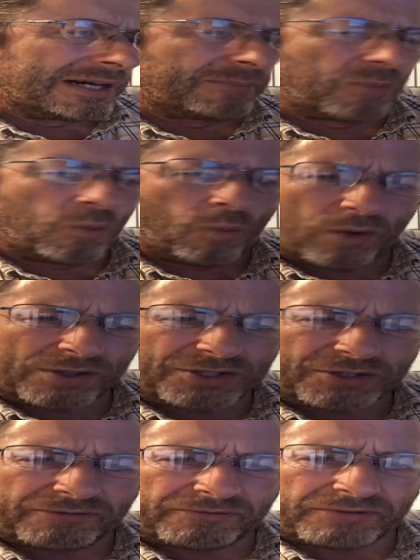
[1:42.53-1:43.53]
Once
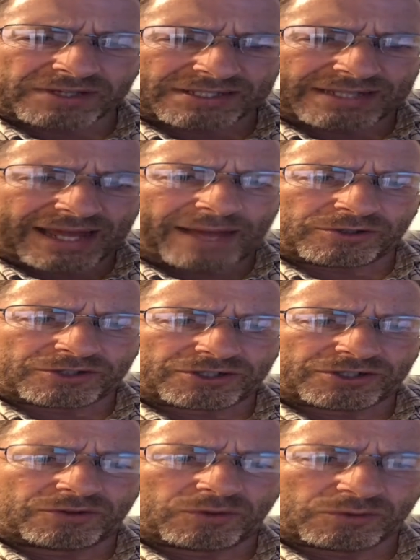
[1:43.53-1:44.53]
you've
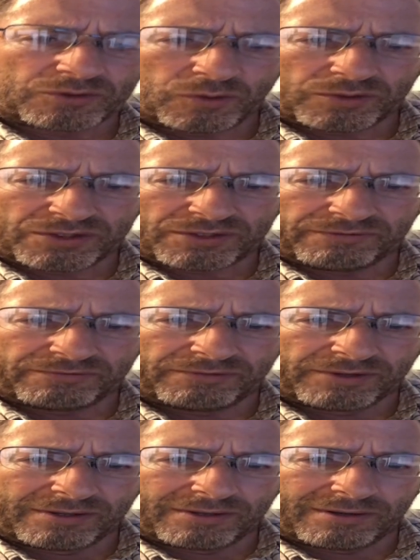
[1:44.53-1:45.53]
established those sorts of
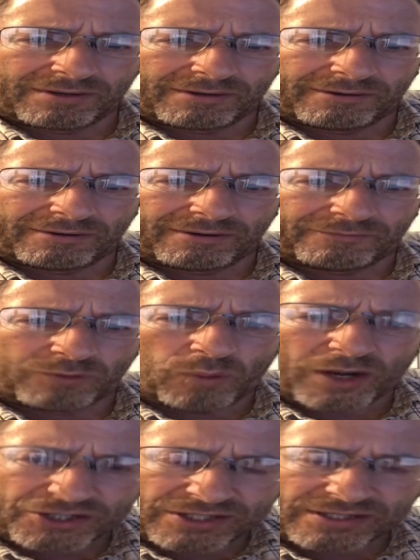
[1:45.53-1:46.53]

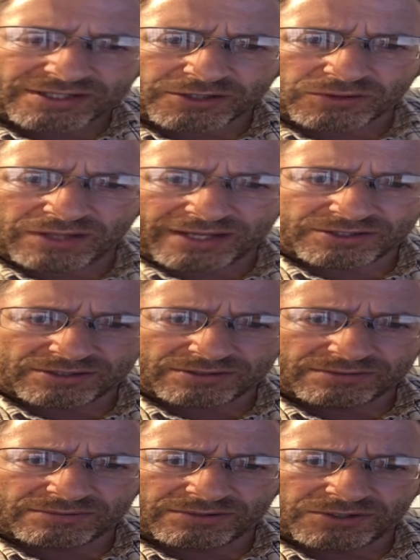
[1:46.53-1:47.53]
questions that you'd like
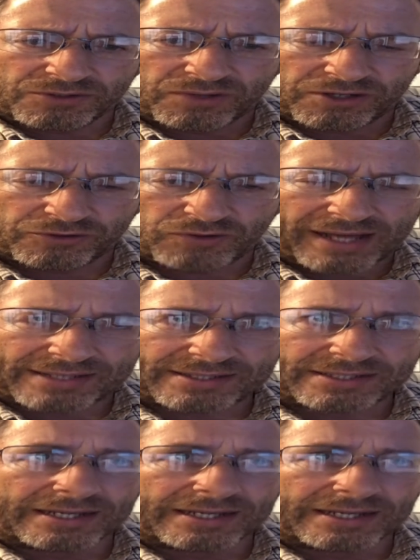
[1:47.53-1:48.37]
to address,